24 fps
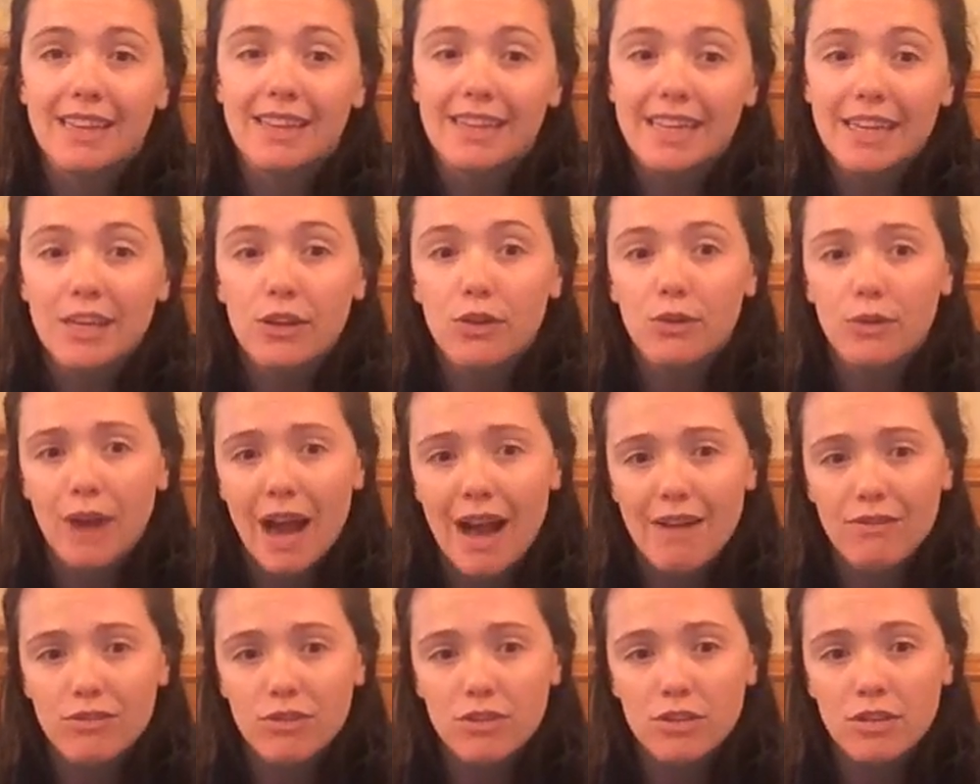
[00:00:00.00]
clean
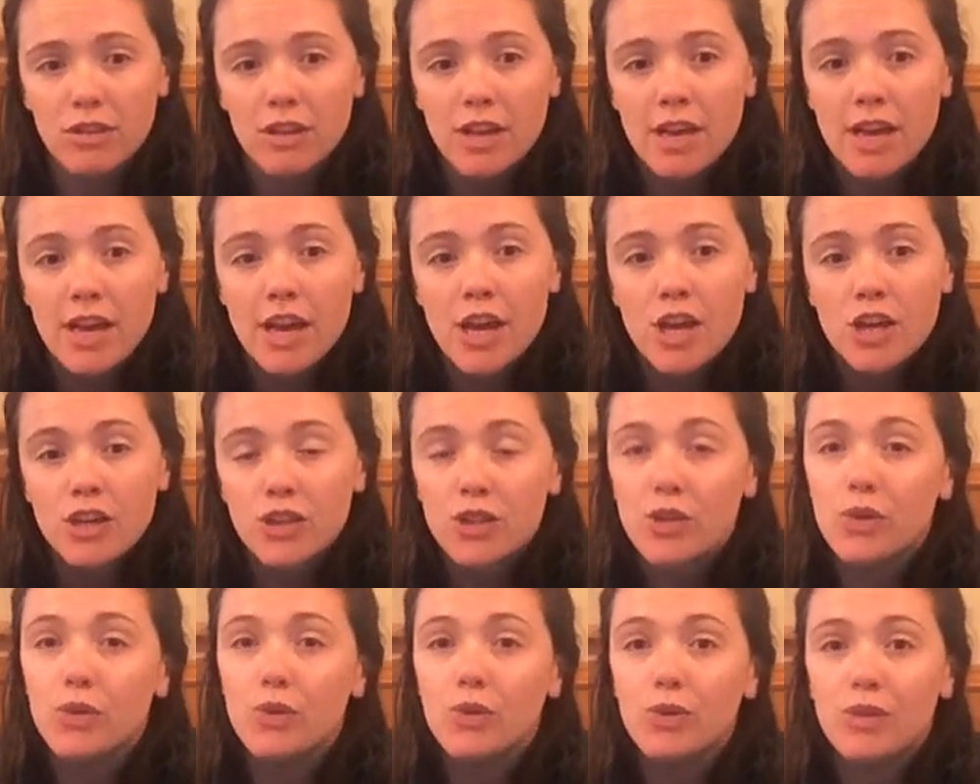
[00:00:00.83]
gravel
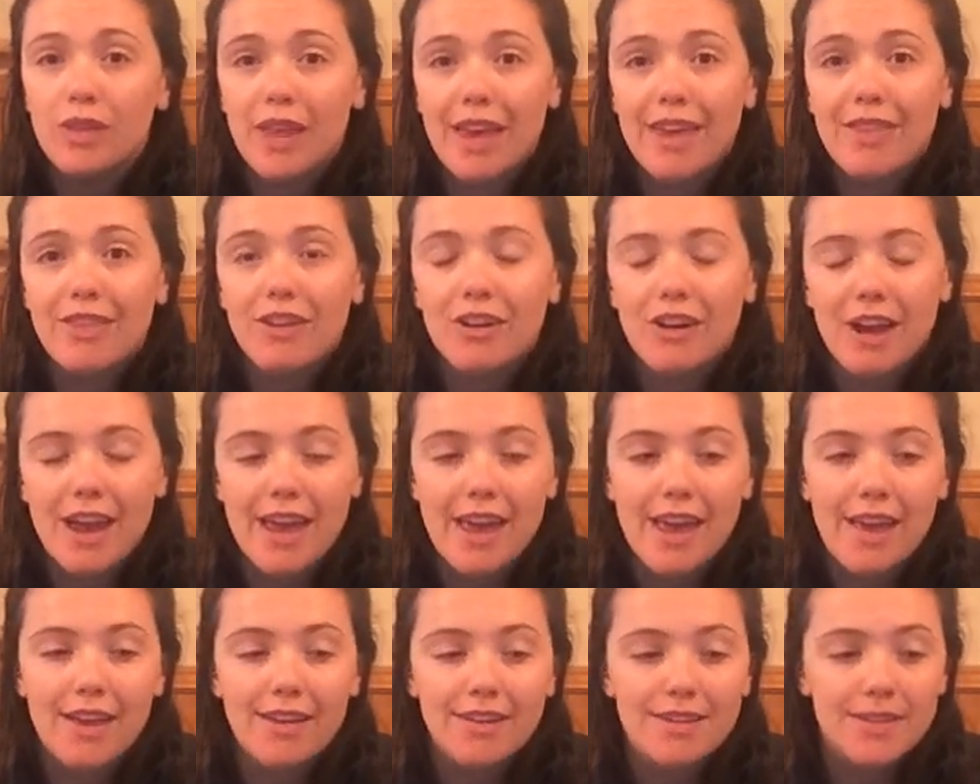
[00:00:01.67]
to lay their
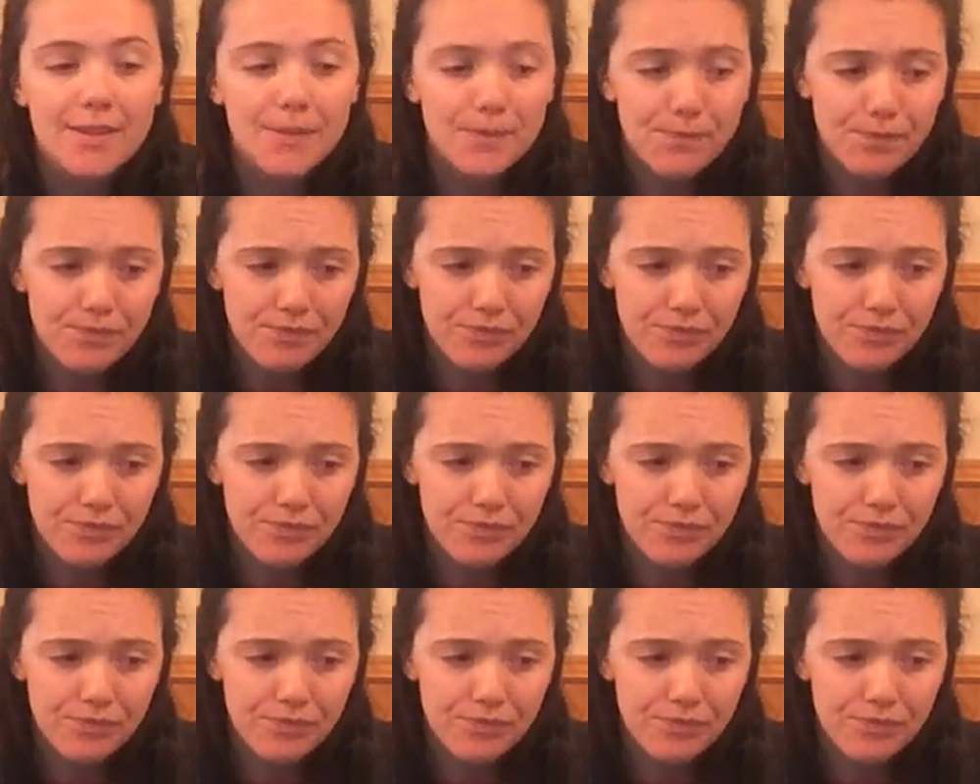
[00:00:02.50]
eggs.